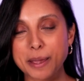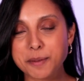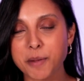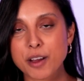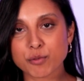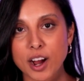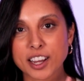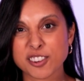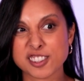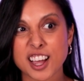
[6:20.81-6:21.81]
been my
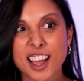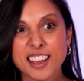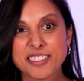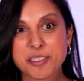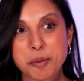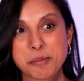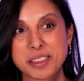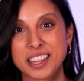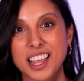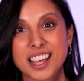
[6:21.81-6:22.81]
ride or die for probably
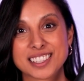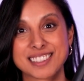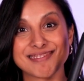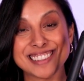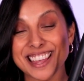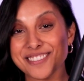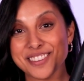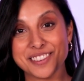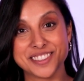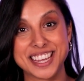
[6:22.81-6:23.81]
the last 10,
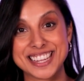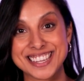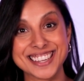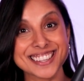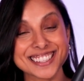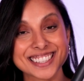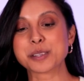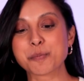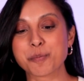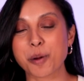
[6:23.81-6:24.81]
15 years. It
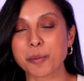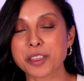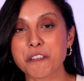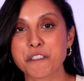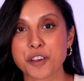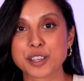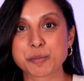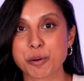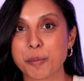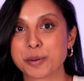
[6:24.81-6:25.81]
was probably the
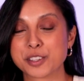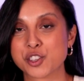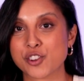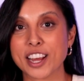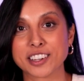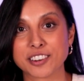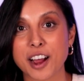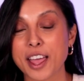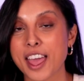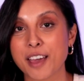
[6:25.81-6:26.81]
first proper straightener
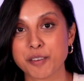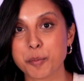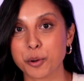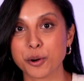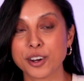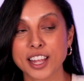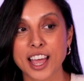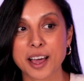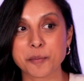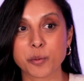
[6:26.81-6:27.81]
I ever bought.
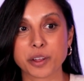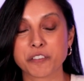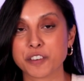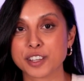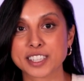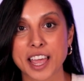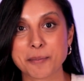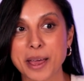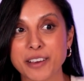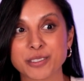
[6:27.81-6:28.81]
Um, when it first
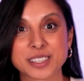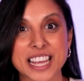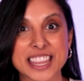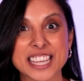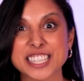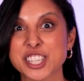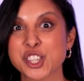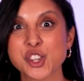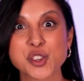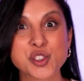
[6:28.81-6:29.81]
came out, everyone's like, there's
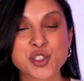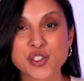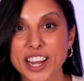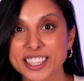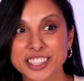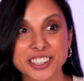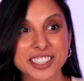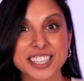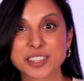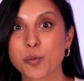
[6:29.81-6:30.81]
this new straightener
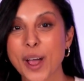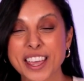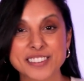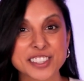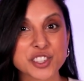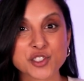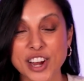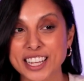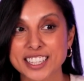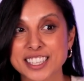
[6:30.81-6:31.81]
and it waves and
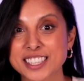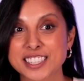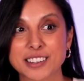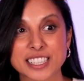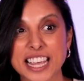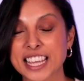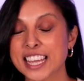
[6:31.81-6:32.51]
straightens. I was like,